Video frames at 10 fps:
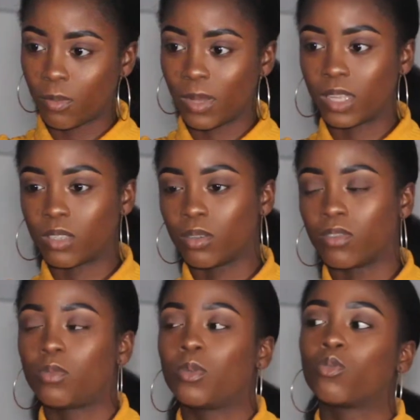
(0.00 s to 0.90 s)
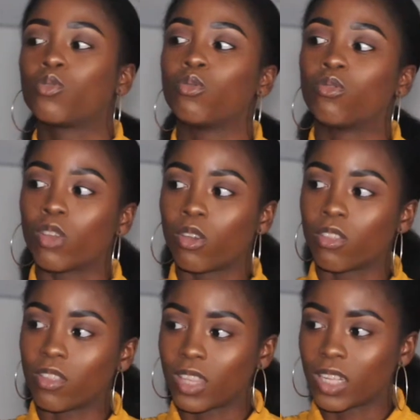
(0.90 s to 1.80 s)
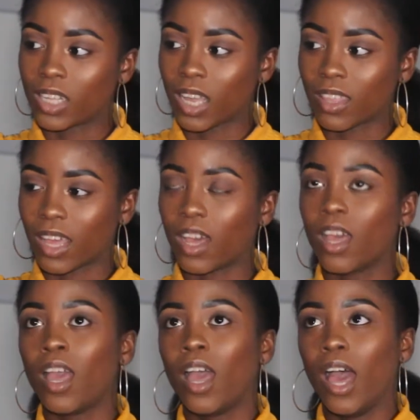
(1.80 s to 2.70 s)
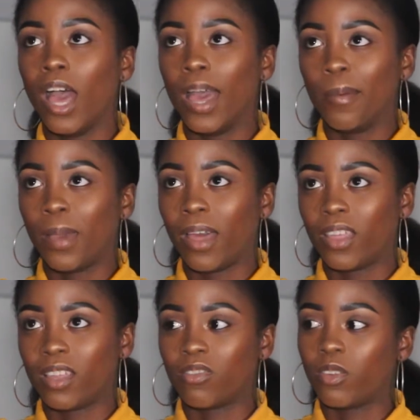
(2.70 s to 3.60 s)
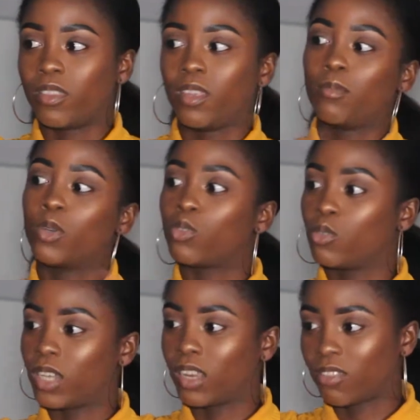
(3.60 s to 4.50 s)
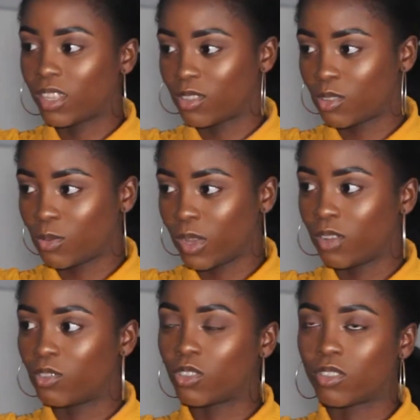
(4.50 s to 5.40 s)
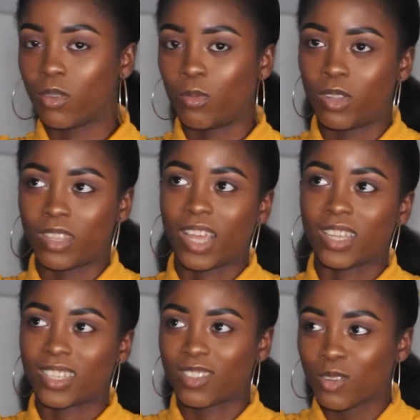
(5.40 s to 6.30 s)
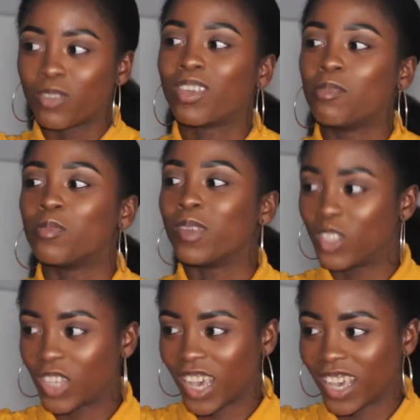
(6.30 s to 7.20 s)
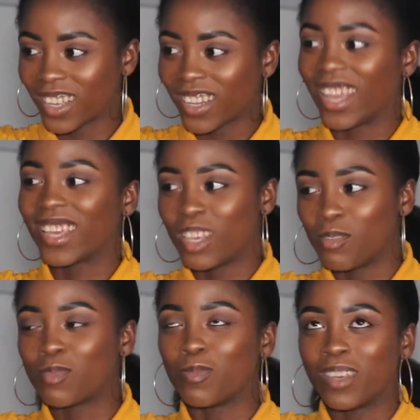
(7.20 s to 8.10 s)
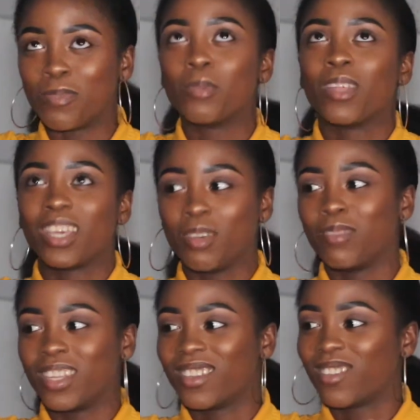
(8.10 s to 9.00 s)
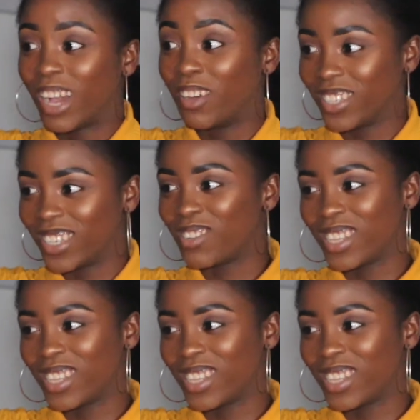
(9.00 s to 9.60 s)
my sort of spiritual growth and things like that, and then for the emotional side of things as well, just someone that sort of keeps me in check, like people that keep me grounded,